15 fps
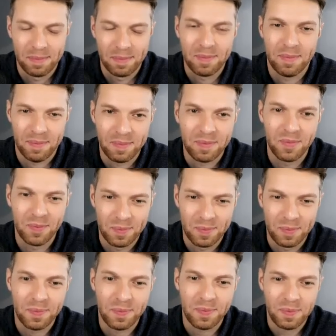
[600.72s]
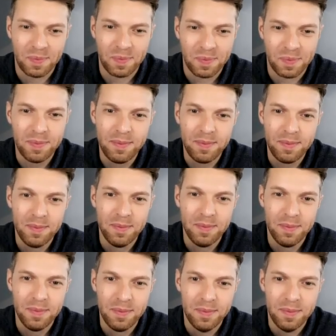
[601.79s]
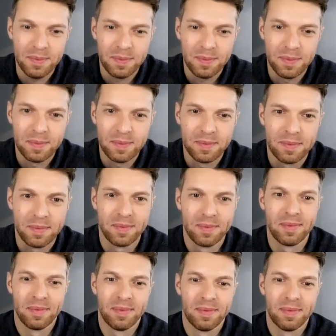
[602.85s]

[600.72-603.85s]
This person isn't speaking.